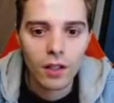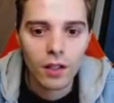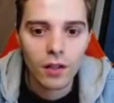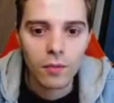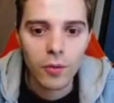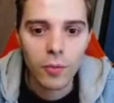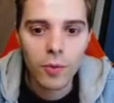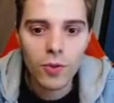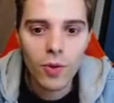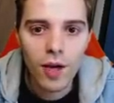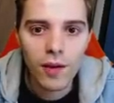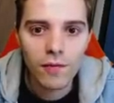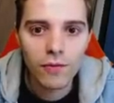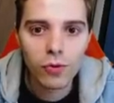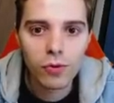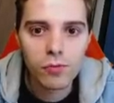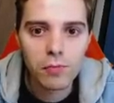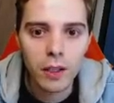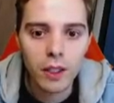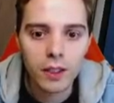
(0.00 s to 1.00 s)
But we do have
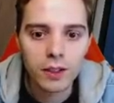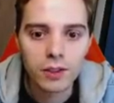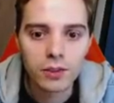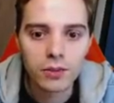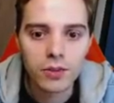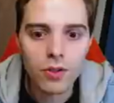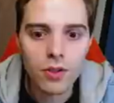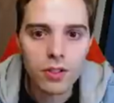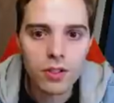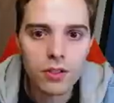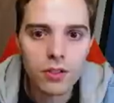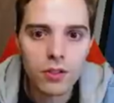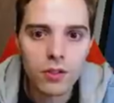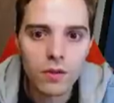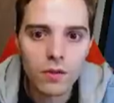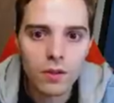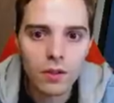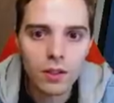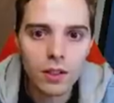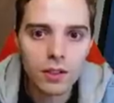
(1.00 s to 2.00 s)
two boss orders,
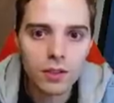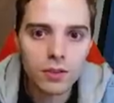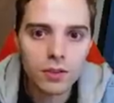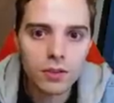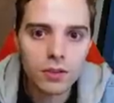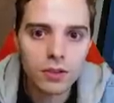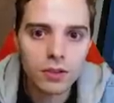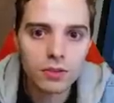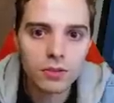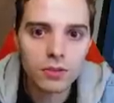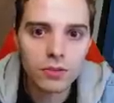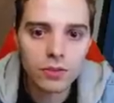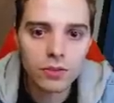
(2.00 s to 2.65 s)
so let's just